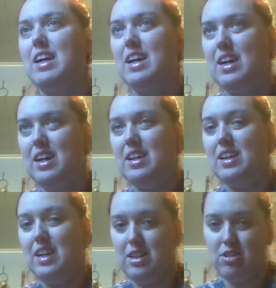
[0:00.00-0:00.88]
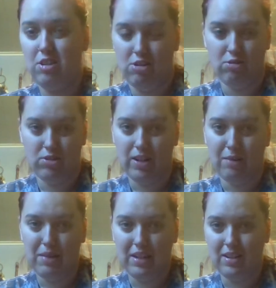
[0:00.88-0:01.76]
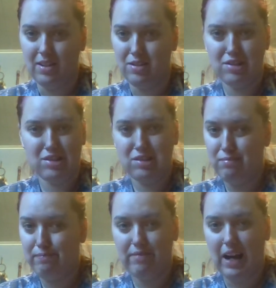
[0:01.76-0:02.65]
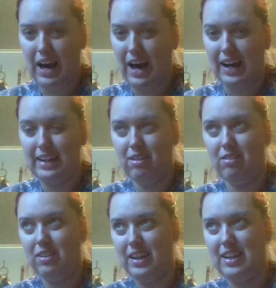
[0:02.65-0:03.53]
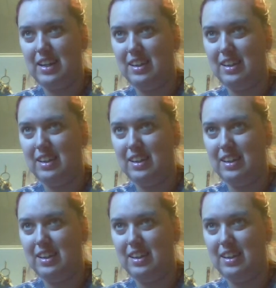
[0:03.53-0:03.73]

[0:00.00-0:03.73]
It needs to use up because I don't like it.